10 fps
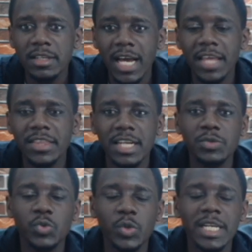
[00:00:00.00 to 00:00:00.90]
And that
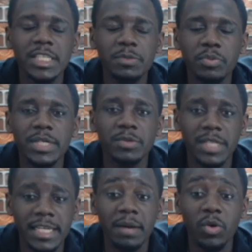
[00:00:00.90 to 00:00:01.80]
is when last pulled out a
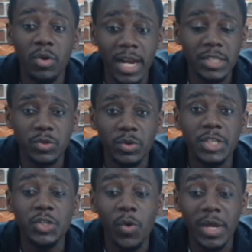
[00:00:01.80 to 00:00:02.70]
double on Arsenal
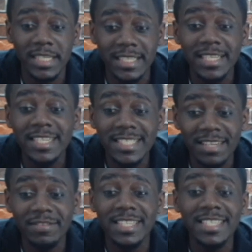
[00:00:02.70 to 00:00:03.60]
in
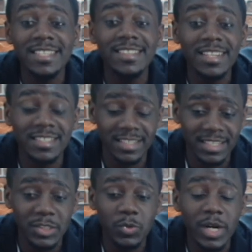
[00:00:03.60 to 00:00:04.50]
2017. That's it.
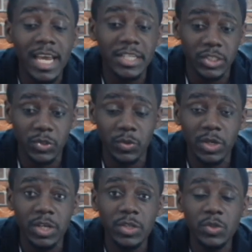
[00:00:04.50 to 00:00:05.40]
Let's not lie to you.
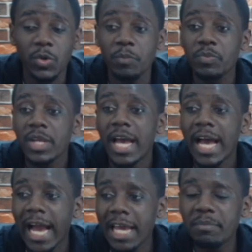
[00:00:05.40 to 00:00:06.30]
So,
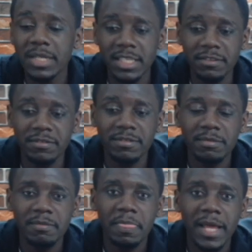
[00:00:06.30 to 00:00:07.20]
I believe
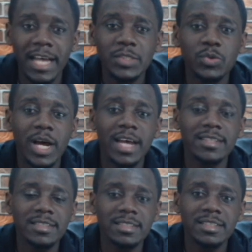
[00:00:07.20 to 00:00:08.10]
Arsenal
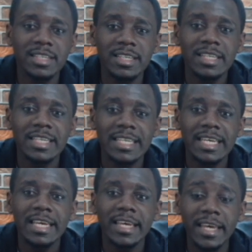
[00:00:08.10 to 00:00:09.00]
has
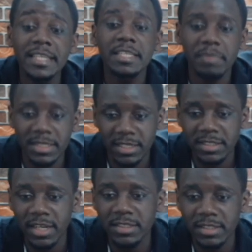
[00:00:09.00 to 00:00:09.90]

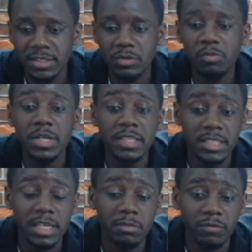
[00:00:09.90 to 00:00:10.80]
80% chances of winning
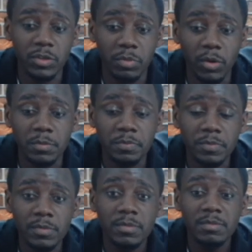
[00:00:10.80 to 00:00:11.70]
this game of football.
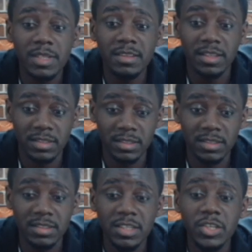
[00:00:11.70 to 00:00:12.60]
That's
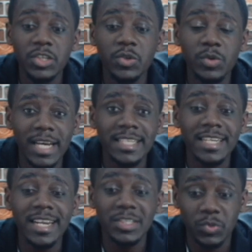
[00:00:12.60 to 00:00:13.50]
it.
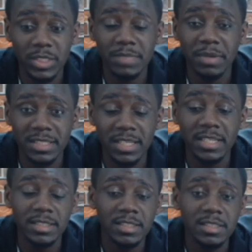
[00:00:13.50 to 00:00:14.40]
United has 20%.